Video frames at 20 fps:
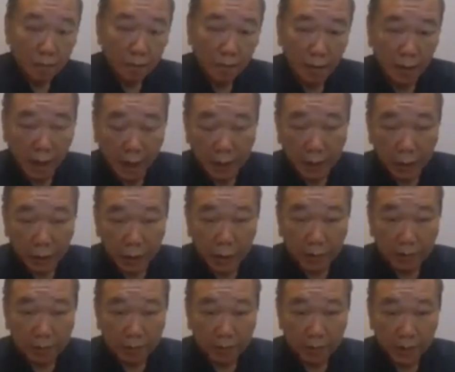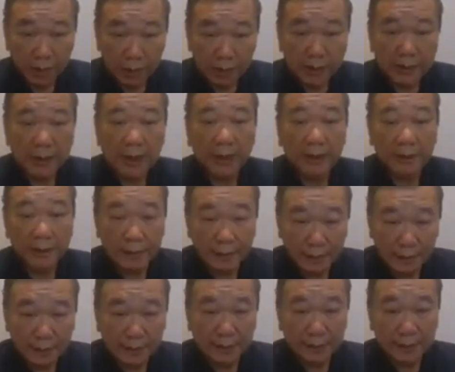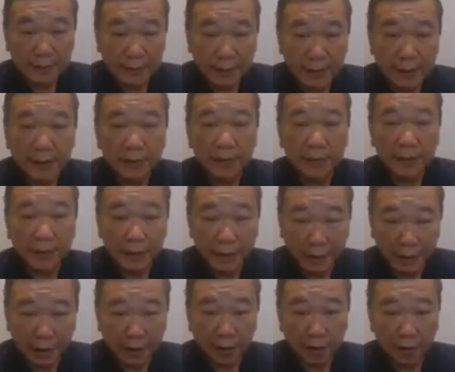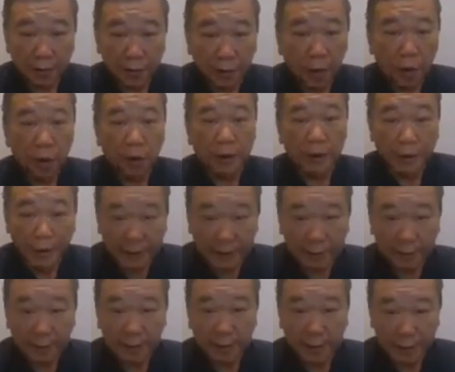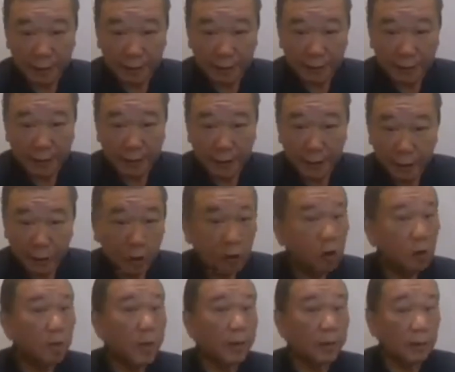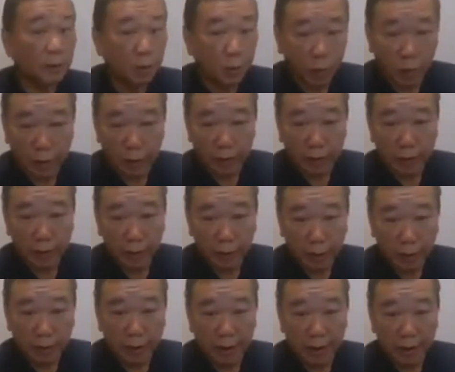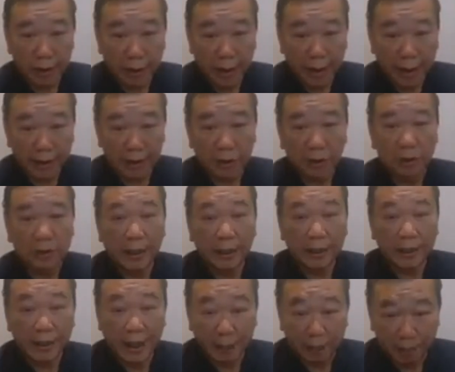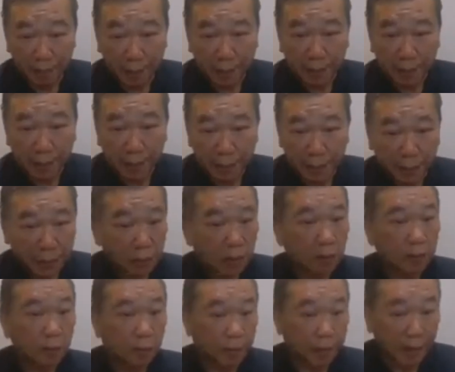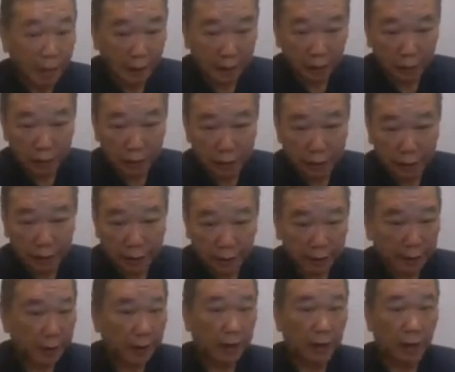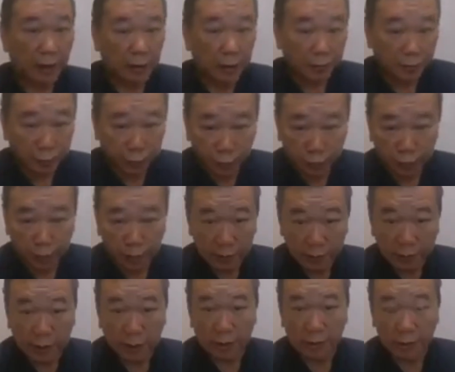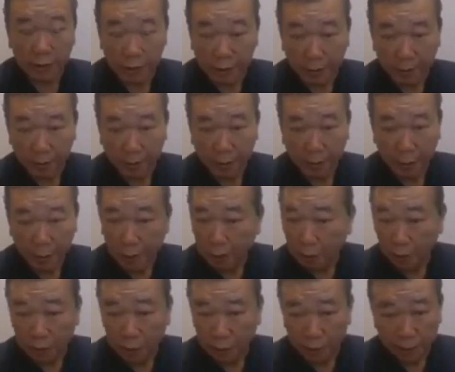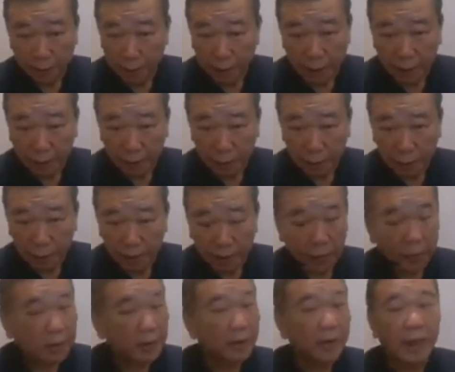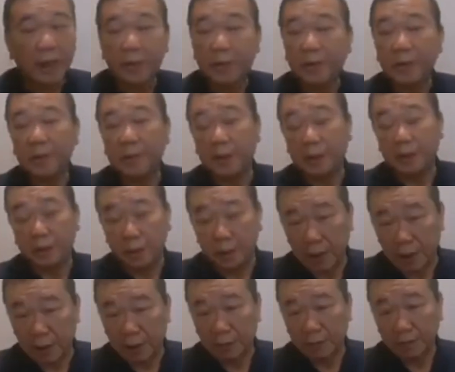I told him, start living again, Forget about cancer. Go back to work. Okay, as though nothing happened. Then go for mega dosage. Take care of your food. Take care of this thing. Then go for the mega dosage. Eventually everything becomes okay now.